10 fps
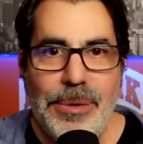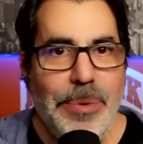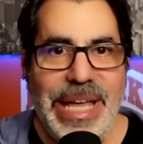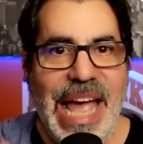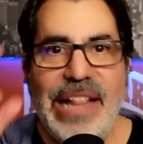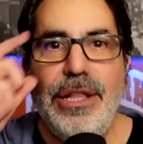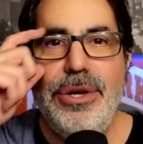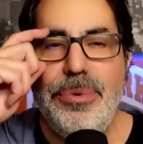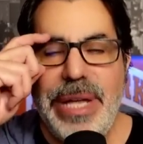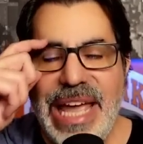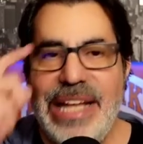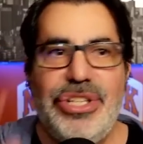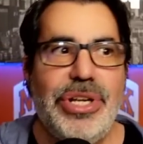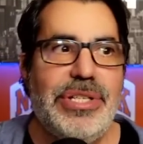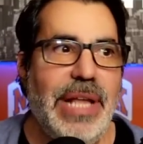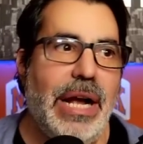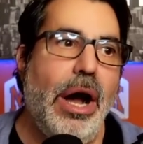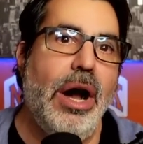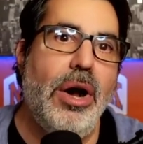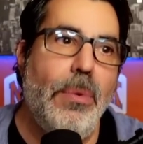We can't lose. We can't just like,
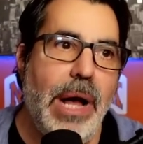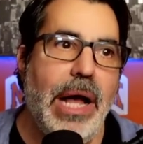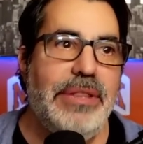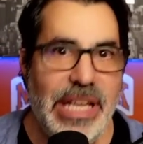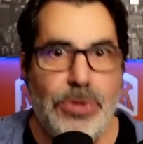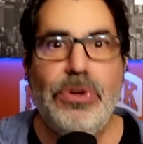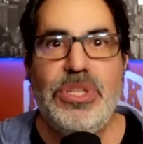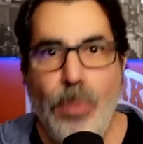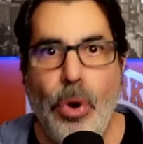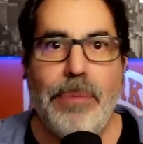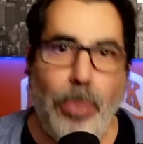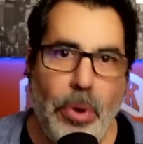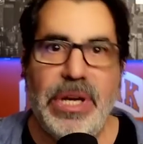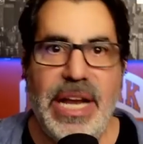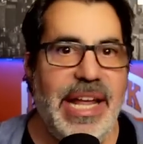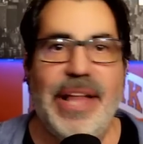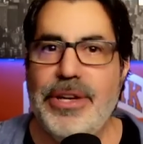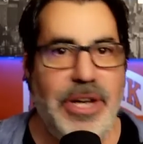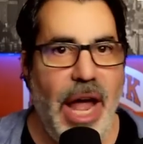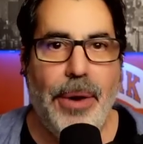oh, well, this one's more important than the
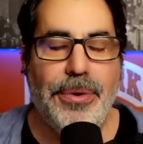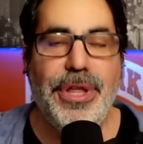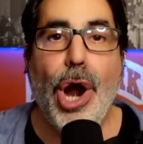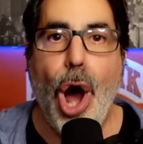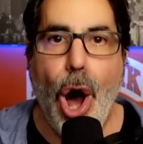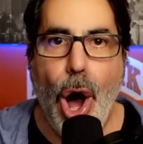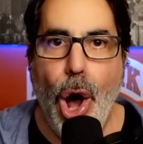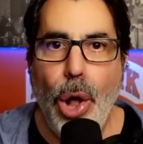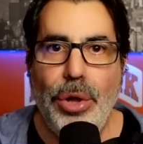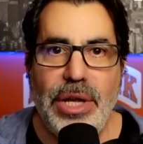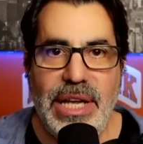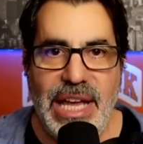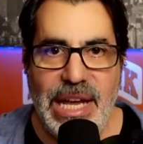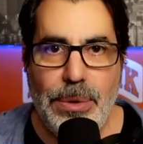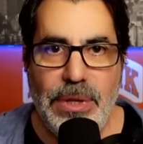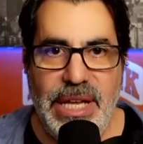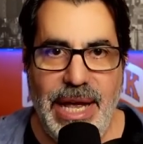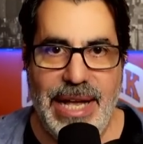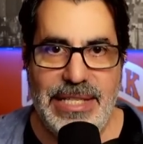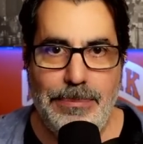other. No, they're all equally
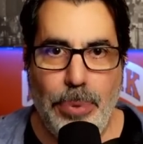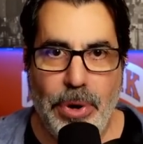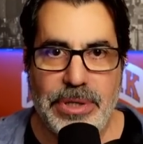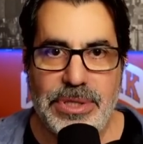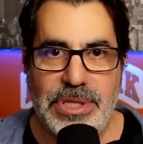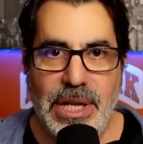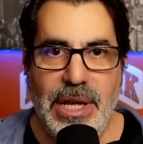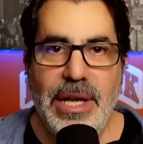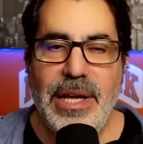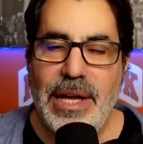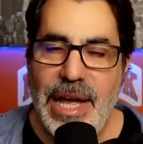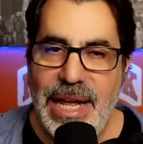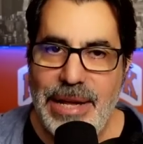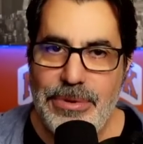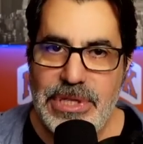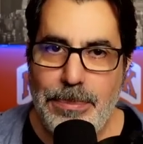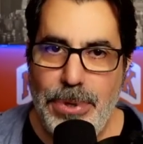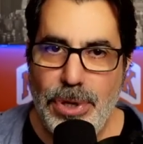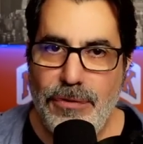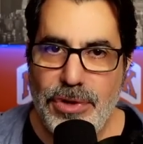as important, and it was a
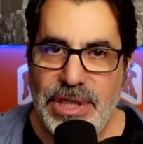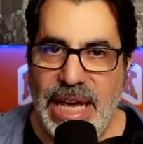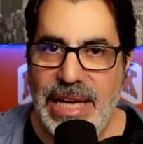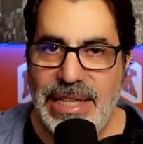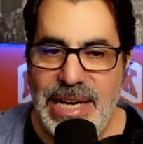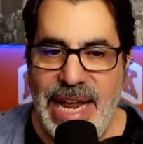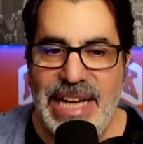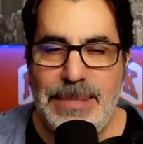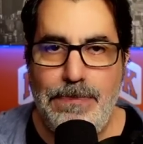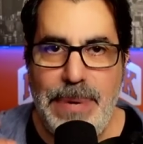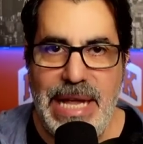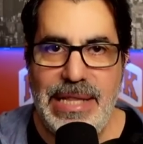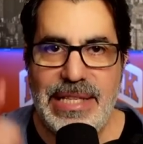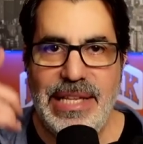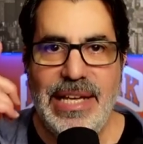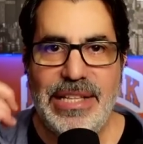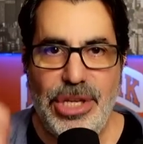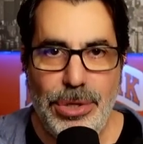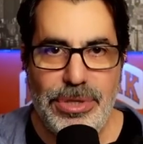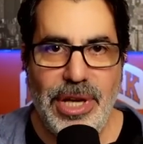beautiful thing. The Knicks beat the
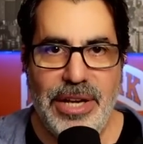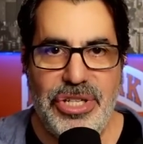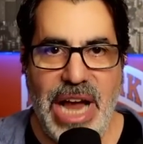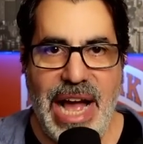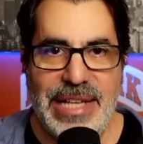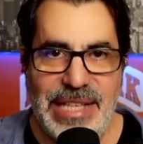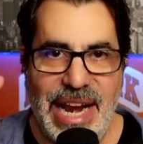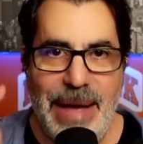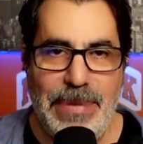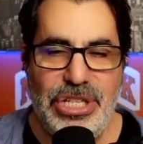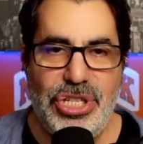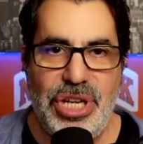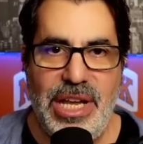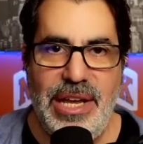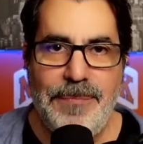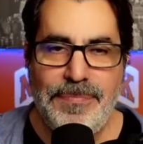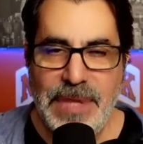Utah Jazz at MSG